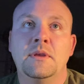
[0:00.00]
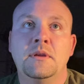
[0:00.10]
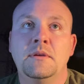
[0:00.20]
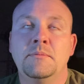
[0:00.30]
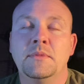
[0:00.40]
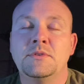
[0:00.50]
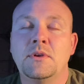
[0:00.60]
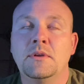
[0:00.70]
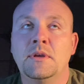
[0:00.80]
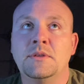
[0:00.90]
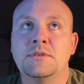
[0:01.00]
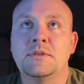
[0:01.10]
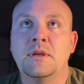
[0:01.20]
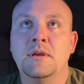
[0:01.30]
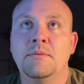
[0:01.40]
Okay, that's all you got to
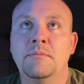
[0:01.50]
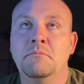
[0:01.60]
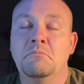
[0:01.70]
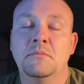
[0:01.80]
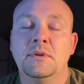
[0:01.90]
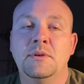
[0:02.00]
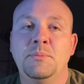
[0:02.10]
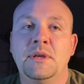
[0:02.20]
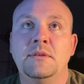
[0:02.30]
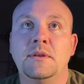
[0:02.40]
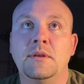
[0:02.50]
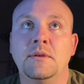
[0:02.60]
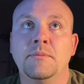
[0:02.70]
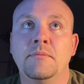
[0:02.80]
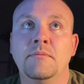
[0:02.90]
say. Let a BT.
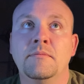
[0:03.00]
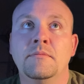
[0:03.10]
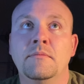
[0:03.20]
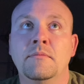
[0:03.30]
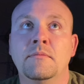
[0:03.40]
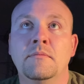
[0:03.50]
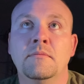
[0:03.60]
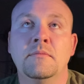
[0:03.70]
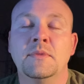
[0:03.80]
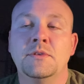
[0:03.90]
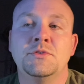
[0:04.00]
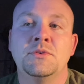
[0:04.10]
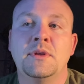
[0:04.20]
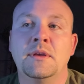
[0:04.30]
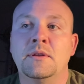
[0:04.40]
Because you're
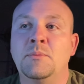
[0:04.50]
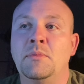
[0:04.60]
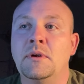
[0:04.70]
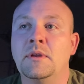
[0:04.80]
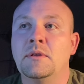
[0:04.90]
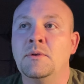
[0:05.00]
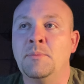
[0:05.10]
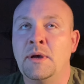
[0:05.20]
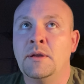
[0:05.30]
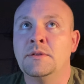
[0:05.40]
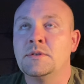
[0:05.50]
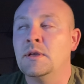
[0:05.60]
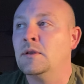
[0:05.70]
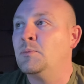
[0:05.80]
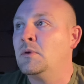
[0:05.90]
taking a break. Your mind is
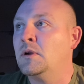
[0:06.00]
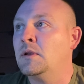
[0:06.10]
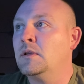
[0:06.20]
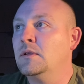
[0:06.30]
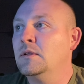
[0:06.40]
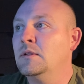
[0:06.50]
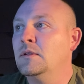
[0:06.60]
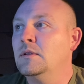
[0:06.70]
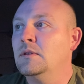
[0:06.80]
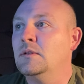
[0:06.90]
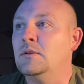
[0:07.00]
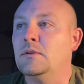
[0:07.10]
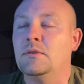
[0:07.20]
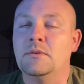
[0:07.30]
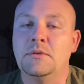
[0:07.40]
taking a break.
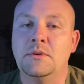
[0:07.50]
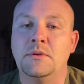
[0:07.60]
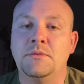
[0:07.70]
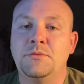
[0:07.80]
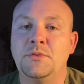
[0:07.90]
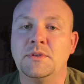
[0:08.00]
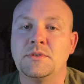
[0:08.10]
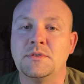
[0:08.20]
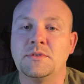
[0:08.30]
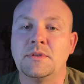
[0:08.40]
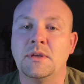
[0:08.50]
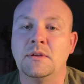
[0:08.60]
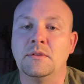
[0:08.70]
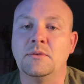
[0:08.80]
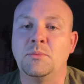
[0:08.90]
Your fist is
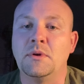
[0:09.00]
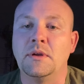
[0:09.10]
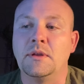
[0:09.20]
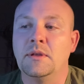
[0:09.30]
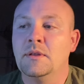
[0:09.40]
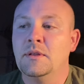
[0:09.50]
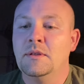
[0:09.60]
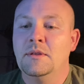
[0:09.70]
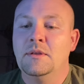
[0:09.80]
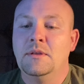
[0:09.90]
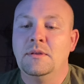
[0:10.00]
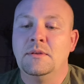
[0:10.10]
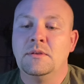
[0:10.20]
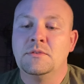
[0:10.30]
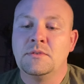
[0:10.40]
taking a little break.
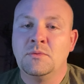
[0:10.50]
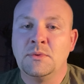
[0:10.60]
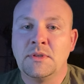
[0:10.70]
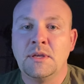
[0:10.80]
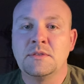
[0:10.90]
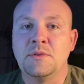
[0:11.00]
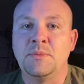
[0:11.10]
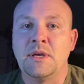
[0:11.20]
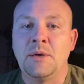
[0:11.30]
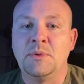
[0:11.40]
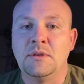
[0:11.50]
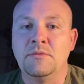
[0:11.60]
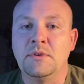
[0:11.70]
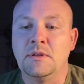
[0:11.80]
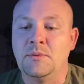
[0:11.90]
Because it will take some time to
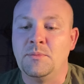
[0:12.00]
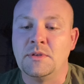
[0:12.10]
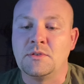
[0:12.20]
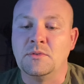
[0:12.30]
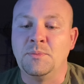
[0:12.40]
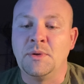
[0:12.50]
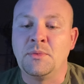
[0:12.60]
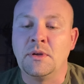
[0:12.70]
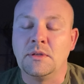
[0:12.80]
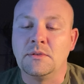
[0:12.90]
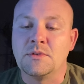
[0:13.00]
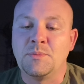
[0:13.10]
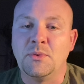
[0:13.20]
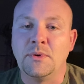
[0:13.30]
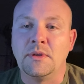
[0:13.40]
develop muscle memory at this
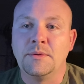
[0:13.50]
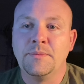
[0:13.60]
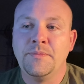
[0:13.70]
point.